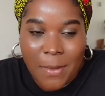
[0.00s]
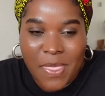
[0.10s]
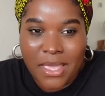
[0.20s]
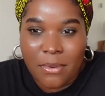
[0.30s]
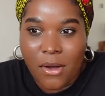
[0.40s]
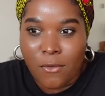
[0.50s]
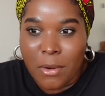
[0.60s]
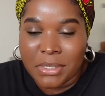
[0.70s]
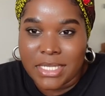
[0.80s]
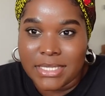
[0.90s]
I'm thinking about
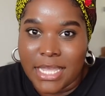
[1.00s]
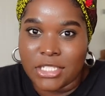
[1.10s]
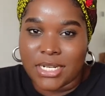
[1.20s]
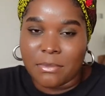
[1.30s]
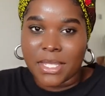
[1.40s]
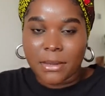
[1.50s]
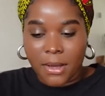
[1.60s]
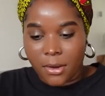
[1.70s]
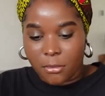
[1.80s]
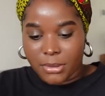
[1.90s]
representation. I'm thinking
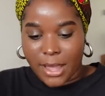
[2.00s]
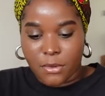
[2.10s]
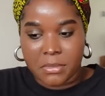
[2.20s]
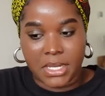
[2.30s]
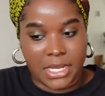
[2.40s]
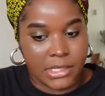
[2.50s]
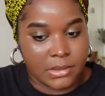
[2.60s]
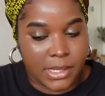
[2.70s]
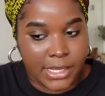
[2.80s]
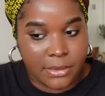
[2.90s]
about black women in,
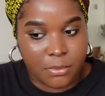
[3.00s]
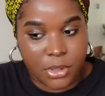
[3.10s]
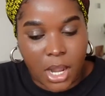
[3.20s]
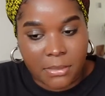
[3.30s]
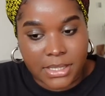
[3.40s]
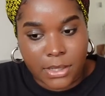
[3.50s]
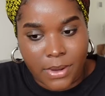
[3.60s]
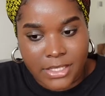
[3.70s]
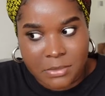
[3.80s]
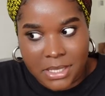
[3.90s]
in predominantly
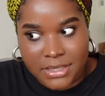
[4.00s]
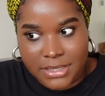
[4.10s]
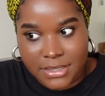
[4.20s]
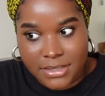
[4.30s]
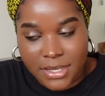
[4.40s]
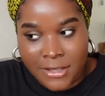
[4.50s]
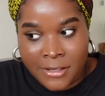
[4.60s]
white spaces